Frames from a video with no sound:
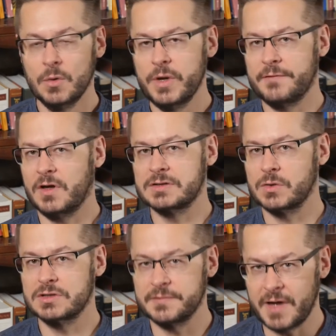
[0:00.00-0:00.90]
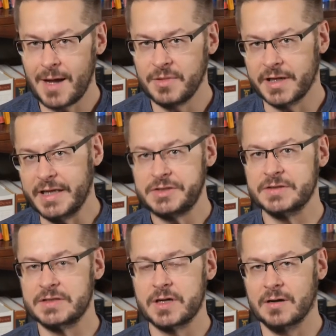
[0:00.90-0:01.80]
We have all sorts of
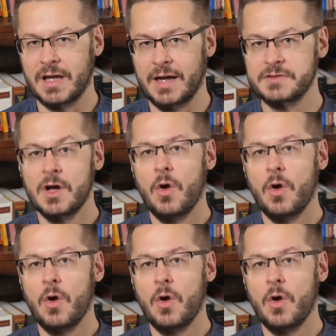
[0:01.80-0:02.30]
obligations in our lives.